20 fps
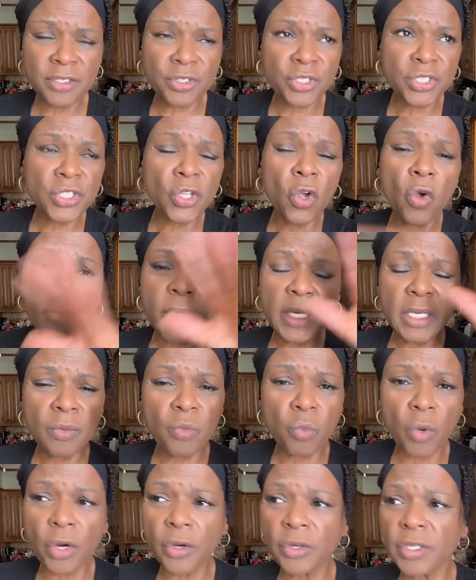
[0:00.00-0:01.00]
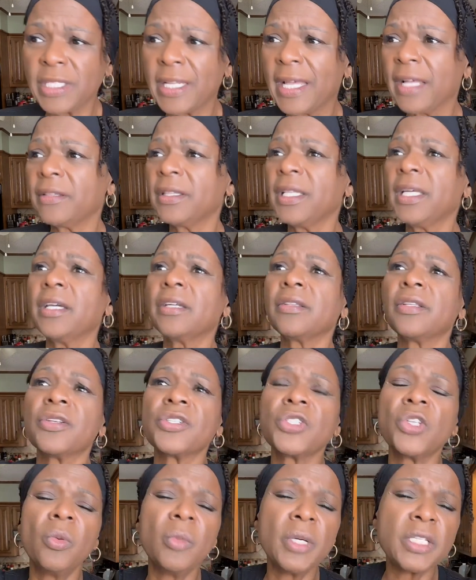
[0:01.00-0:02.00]
There's so many words out there.
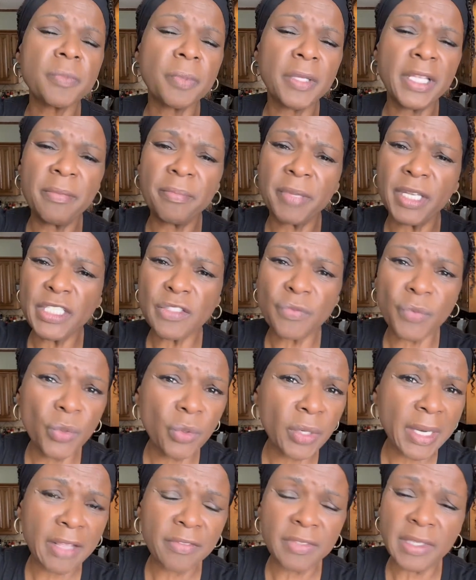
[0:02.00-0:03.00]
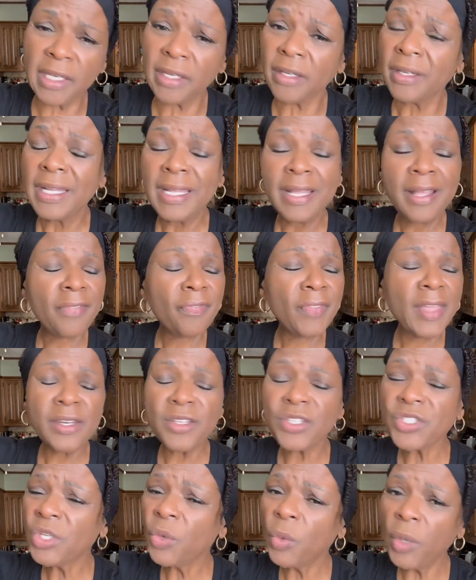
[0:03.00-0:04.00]
There's so much plant-based food out there that
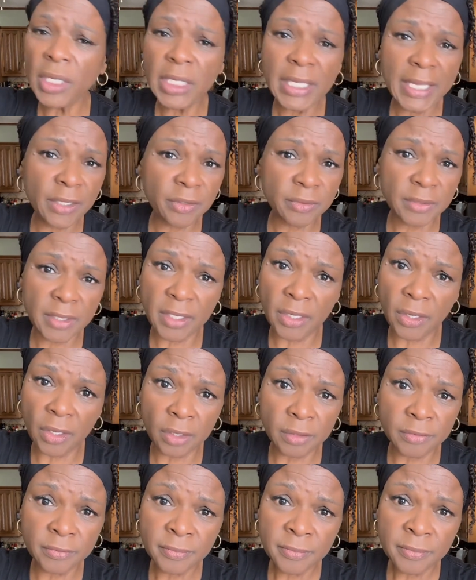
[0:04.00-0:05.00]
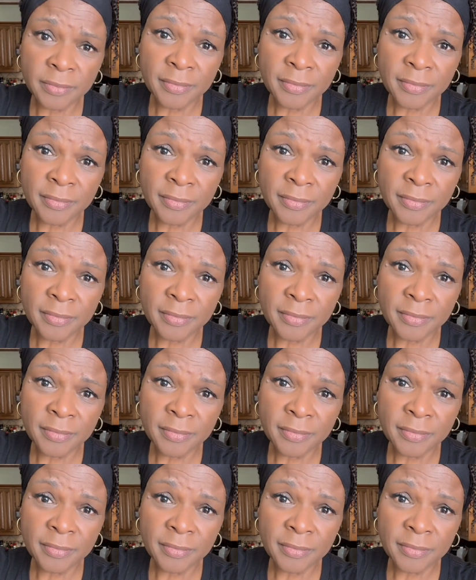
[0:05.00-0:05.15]
is so unhealthy, y'all.